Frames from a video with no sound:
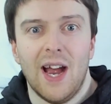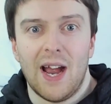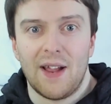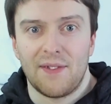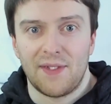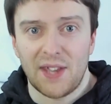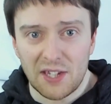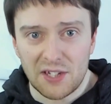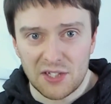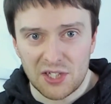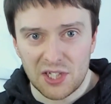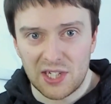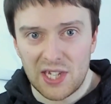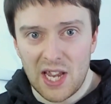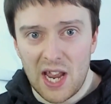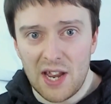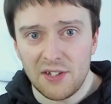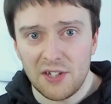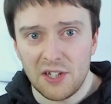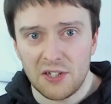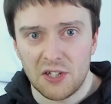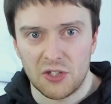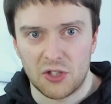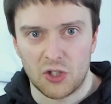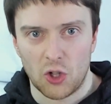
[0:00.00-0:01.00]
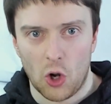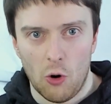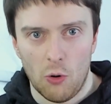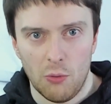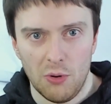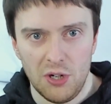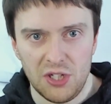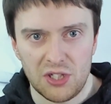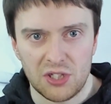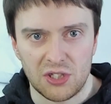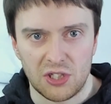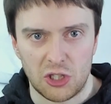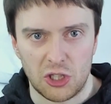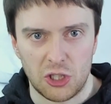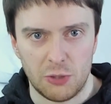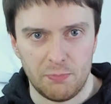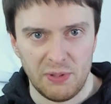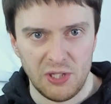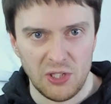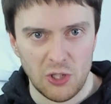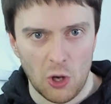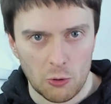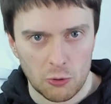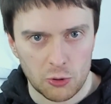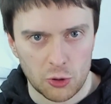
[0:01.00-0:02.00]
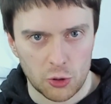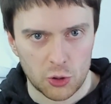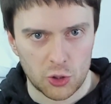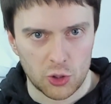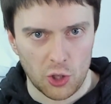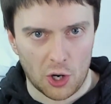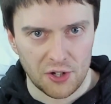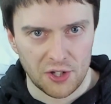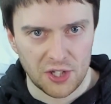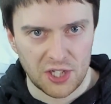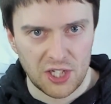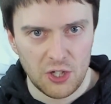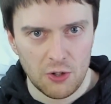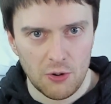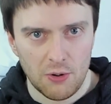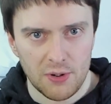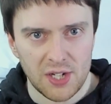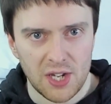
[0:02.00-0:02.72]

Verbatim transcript: Thanks again, and as always, this has been Ultrasonic Hero,